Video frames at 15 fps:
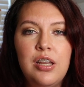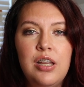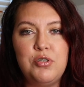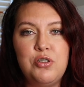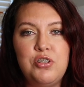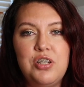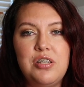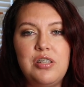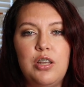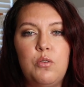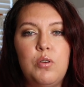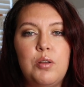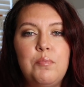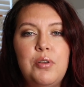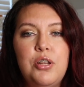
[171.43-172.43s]
So she's like,
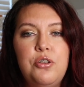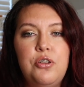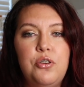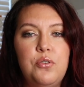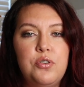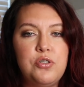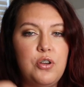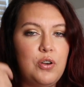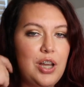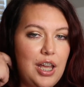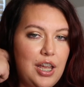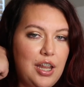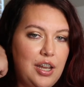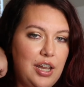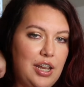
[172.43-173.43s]
what I'm gonna do is go
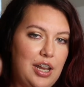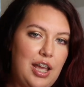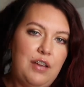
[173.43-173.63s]
ahead and